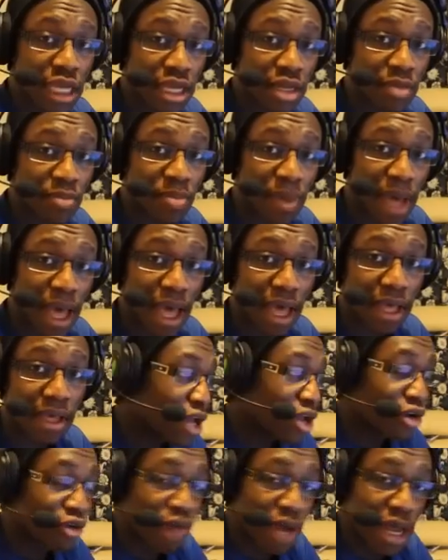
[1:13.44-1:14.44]
Second
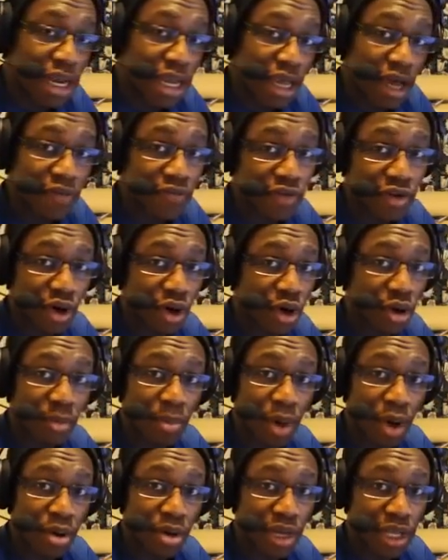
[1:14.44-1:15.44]
pack. And already I haven't got a
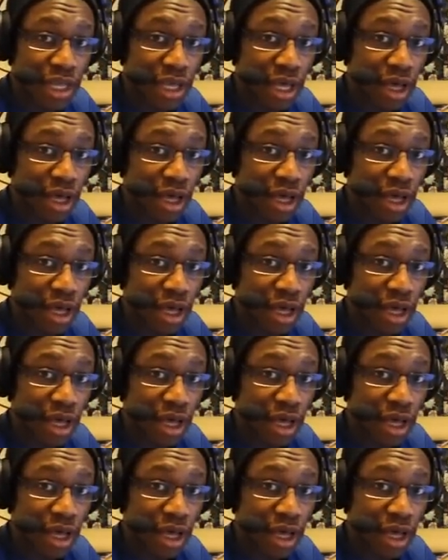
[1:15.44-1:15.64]
boner